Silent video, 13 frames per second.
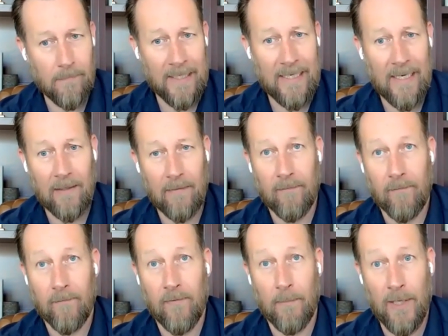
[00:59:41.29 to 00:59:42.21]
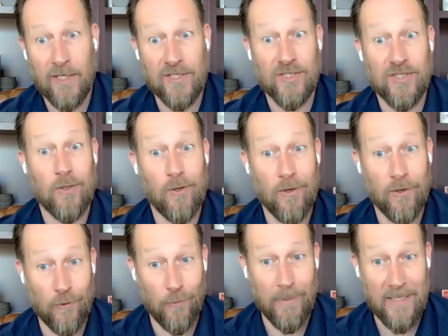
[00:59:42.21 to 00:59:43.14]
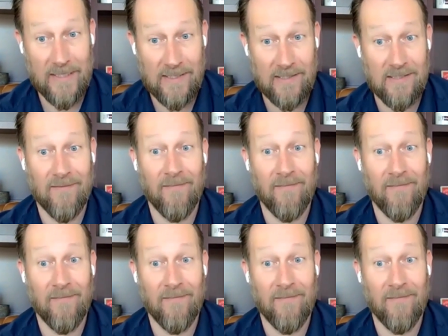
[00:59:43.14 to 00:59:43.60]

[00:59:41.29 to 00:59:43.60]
again, from a historical basis,